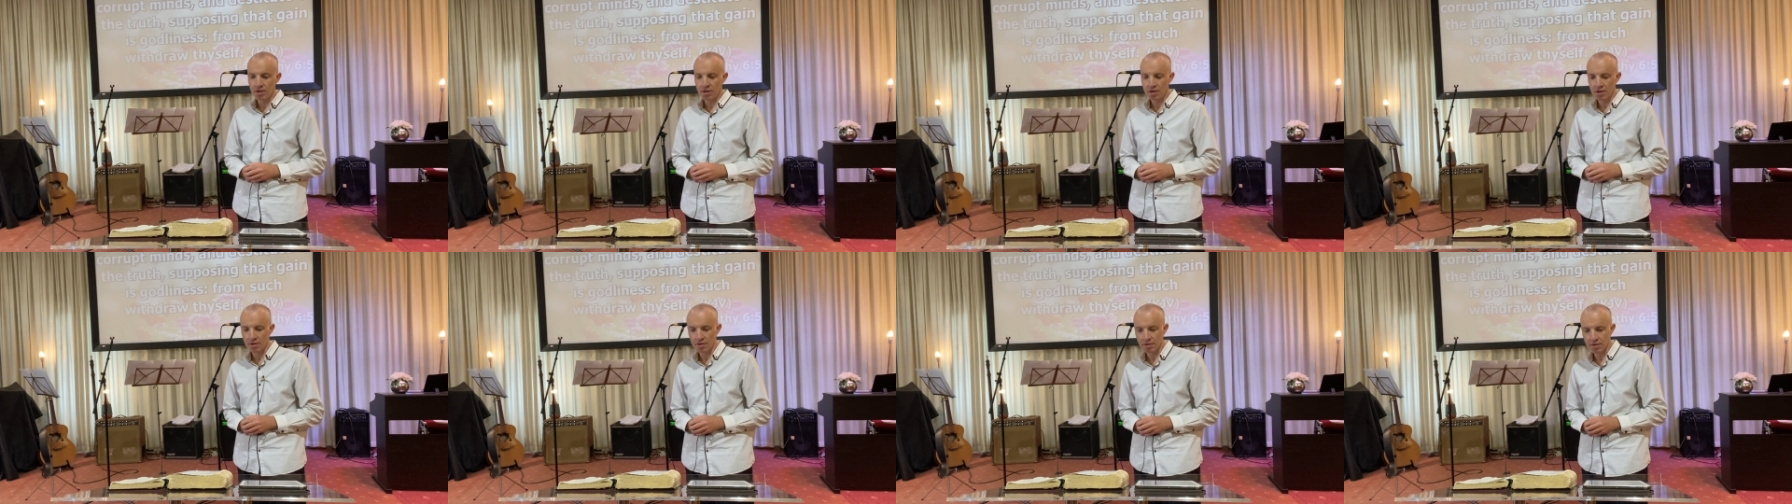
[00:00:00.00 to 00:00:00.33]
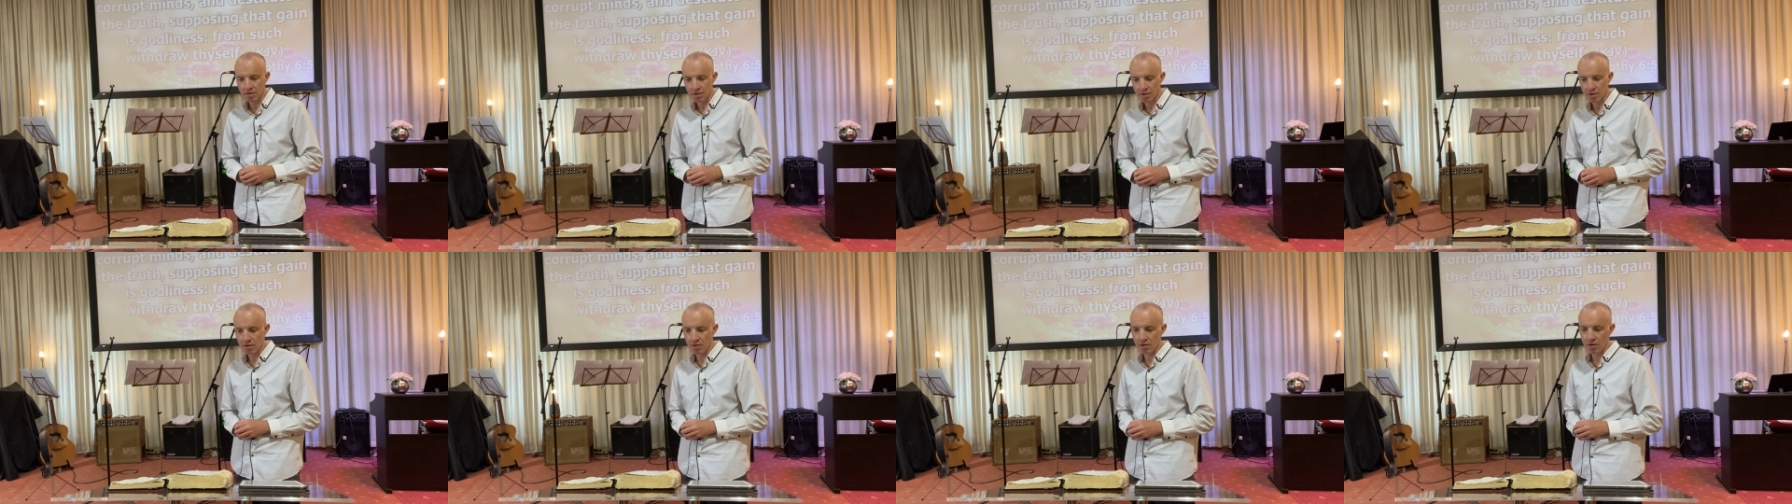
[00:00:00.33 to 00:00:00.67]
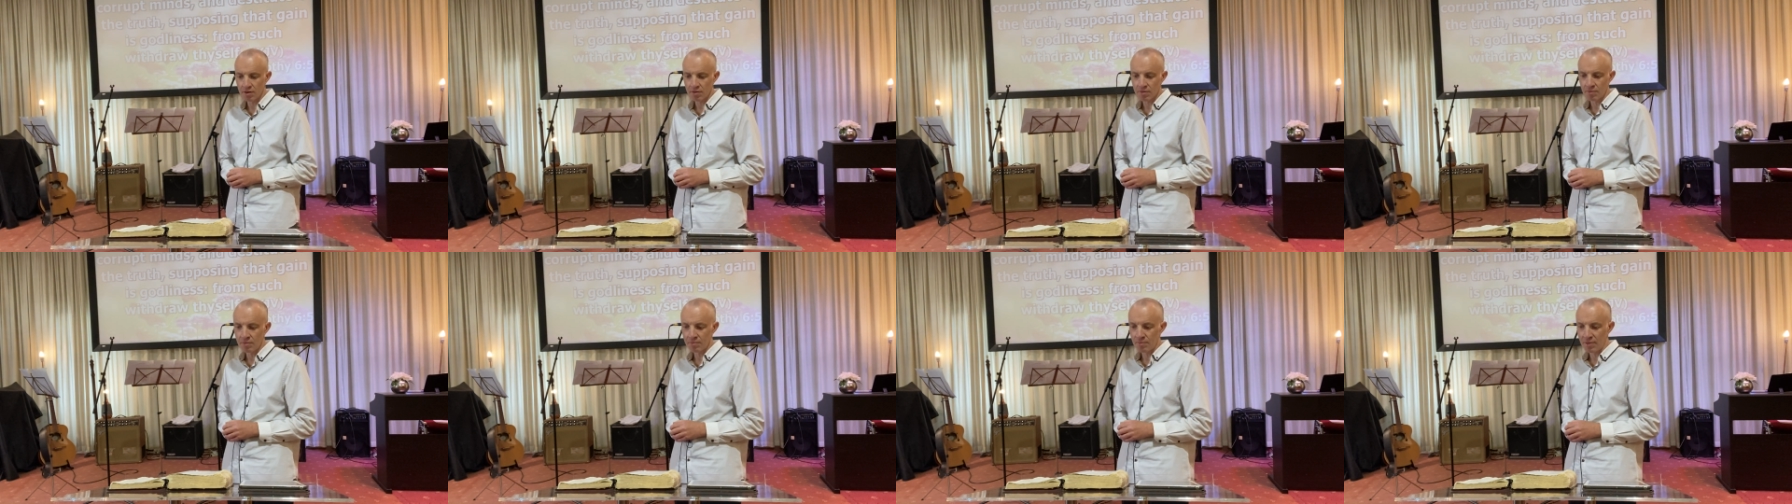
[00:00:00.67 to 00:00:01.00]
And
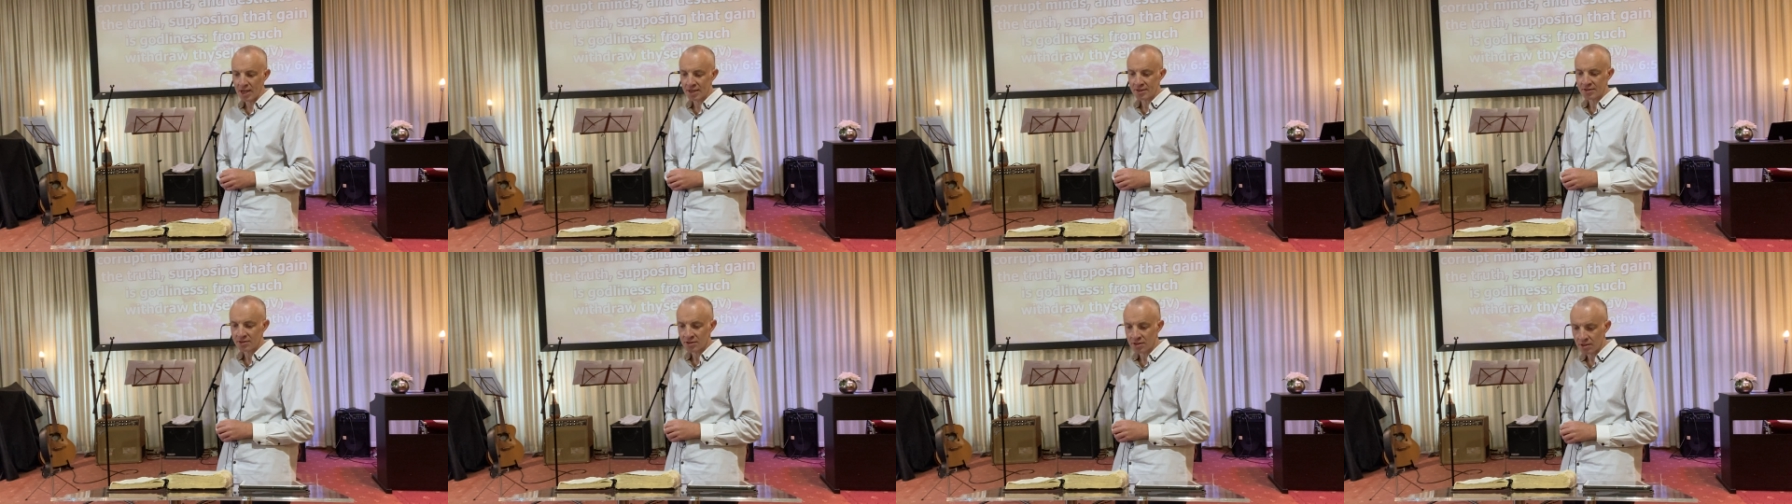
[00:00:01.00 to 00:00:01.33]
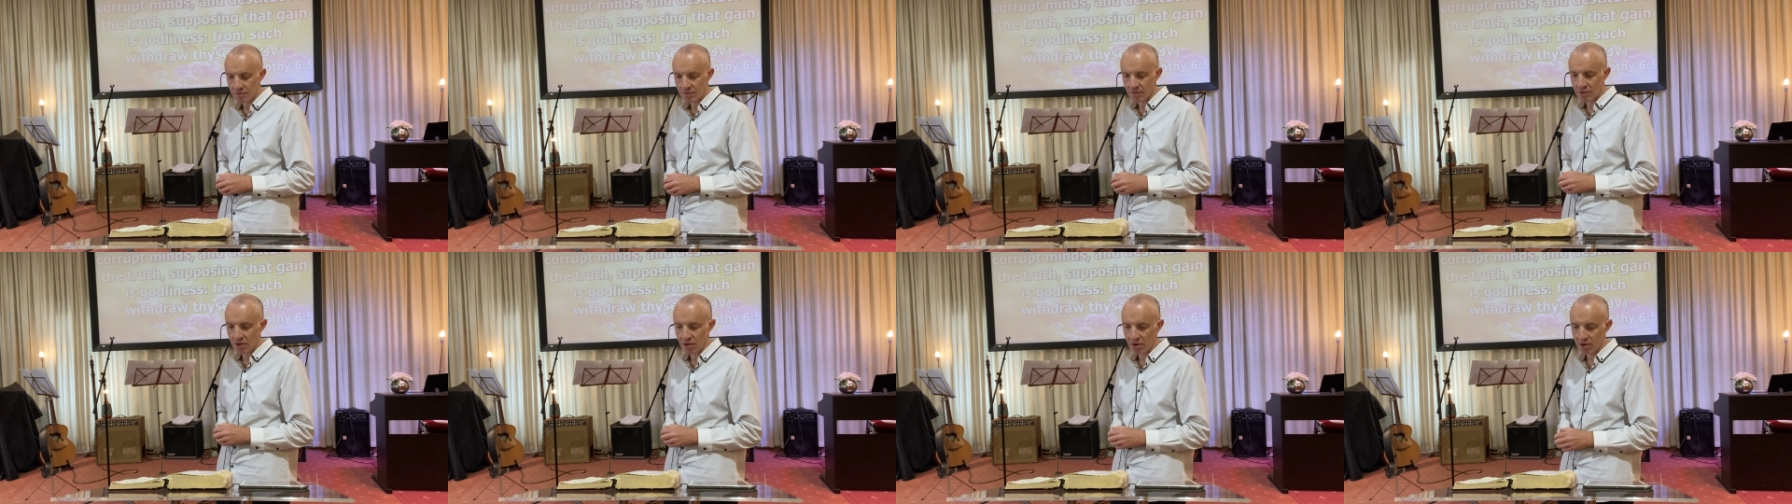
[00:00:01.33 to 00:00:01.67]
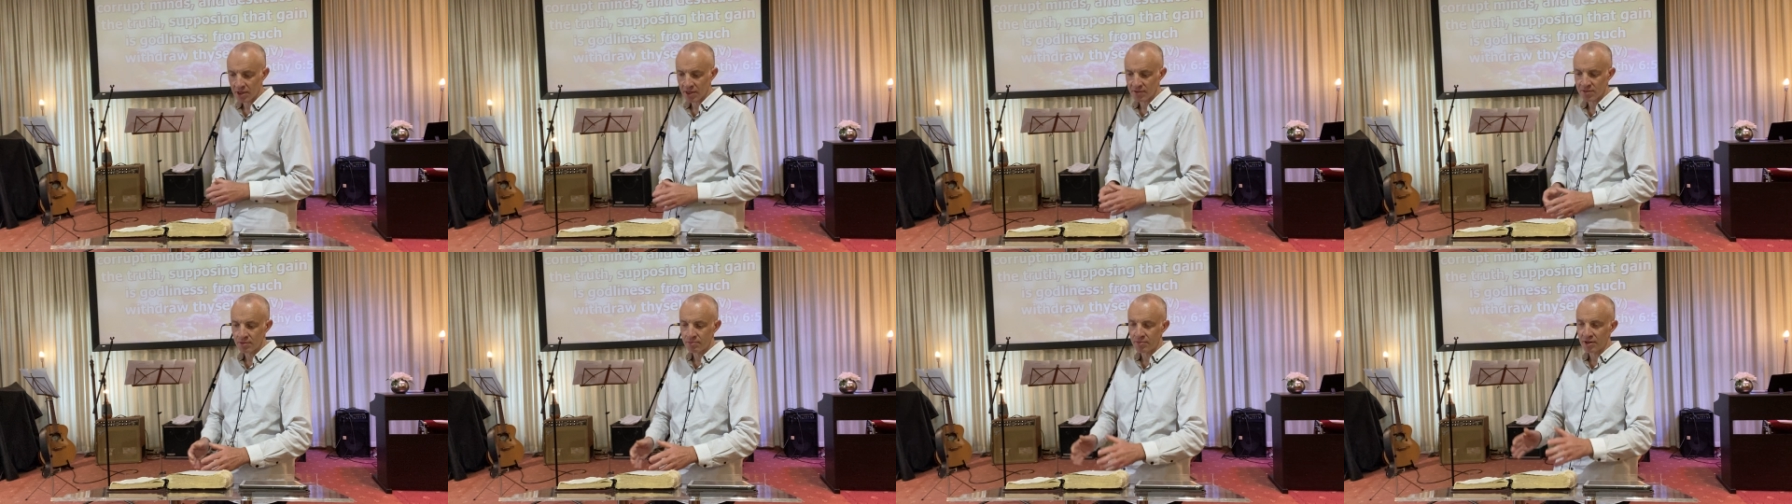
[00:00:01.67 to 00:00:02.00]
God blesses them, God
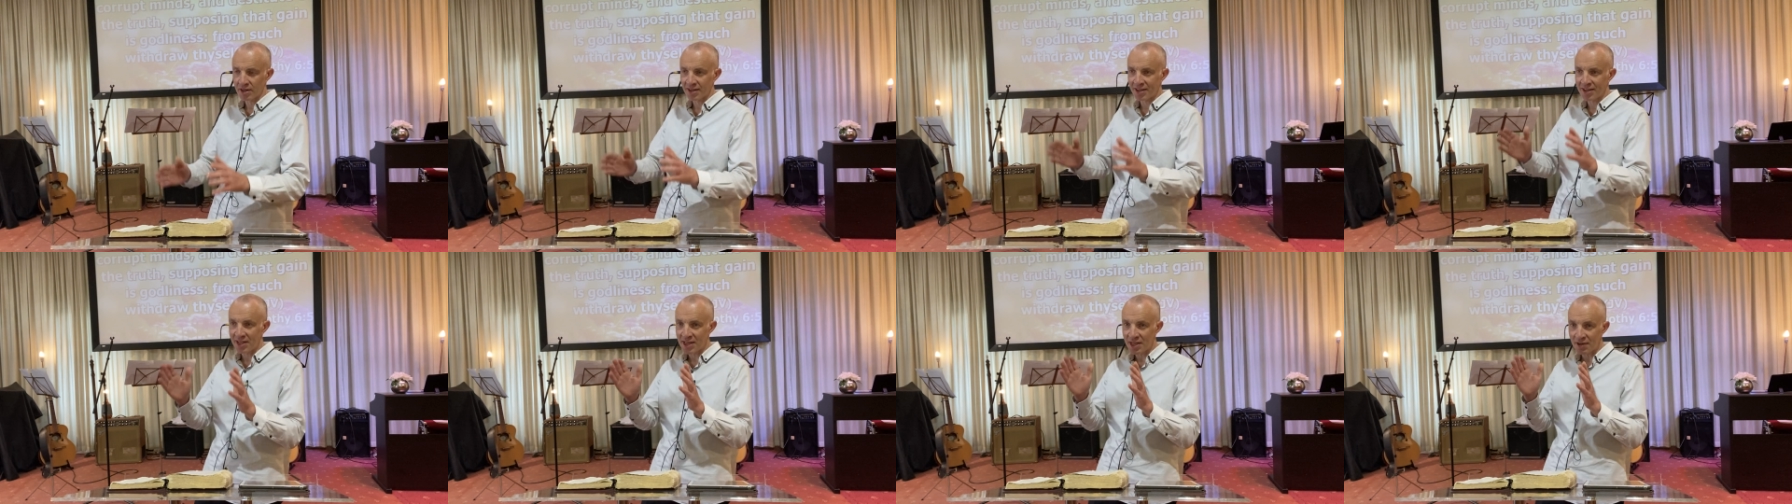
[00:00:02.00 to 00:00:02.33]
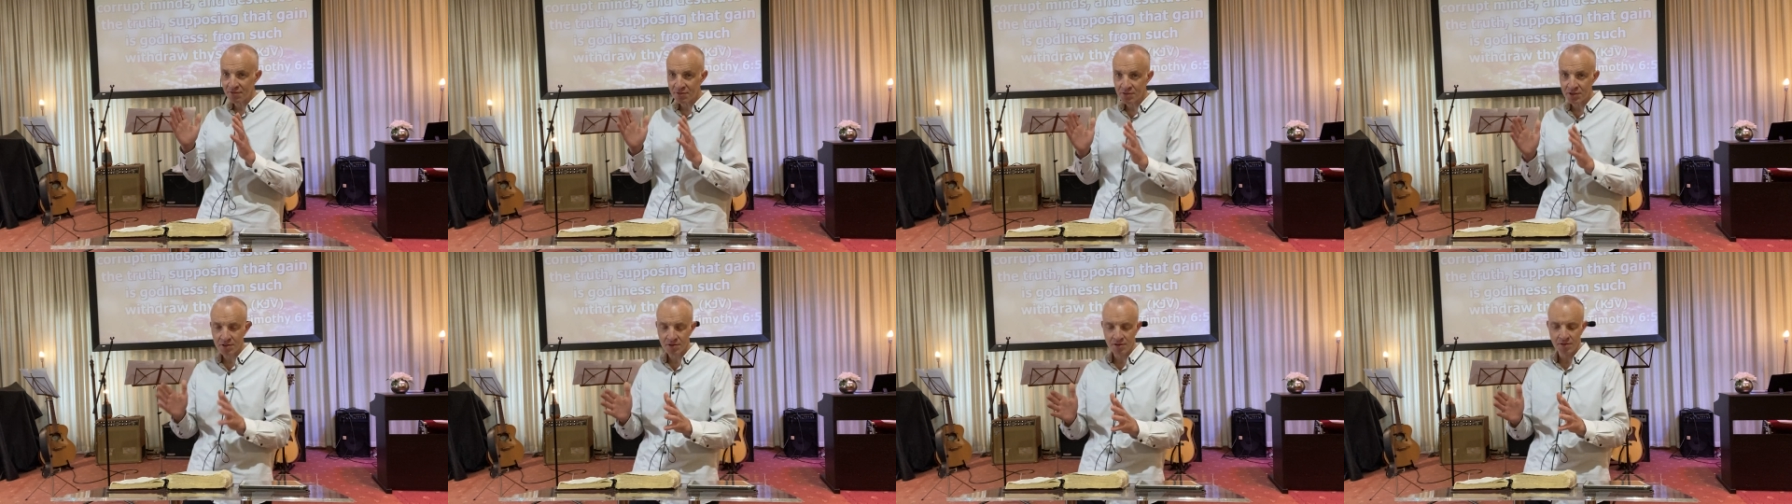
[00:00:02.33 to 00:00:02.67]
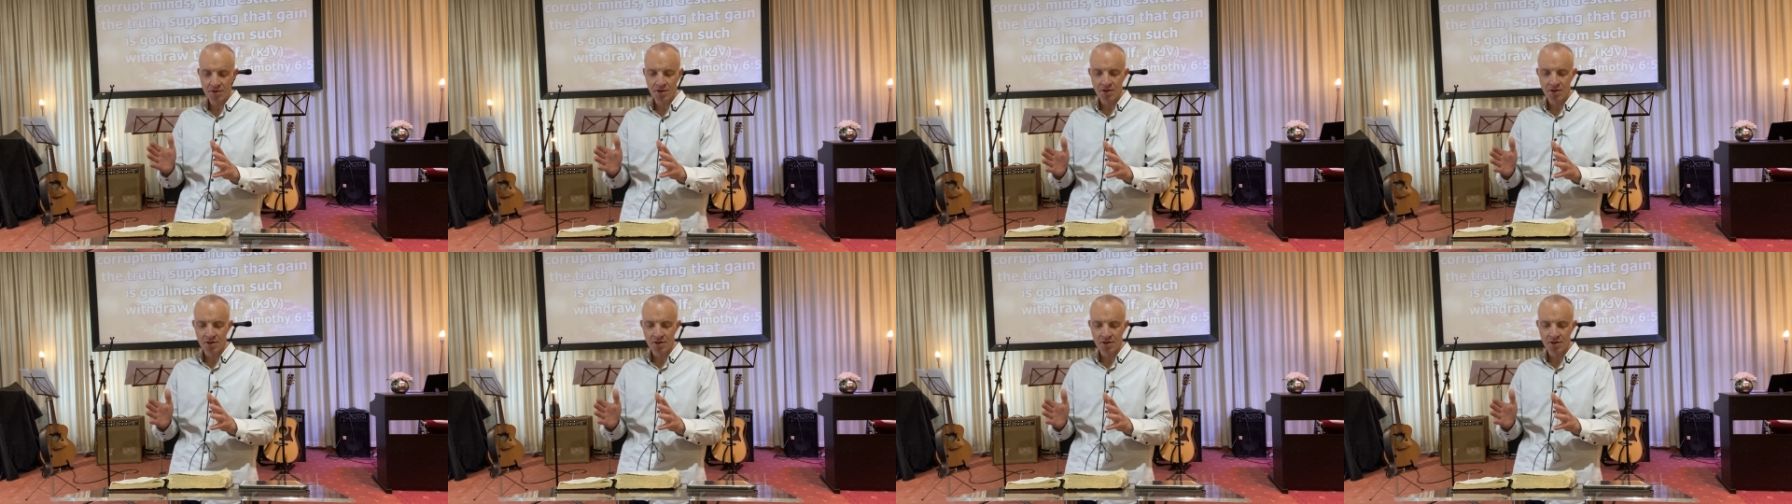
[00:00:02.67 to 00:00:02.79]
gives them that gift.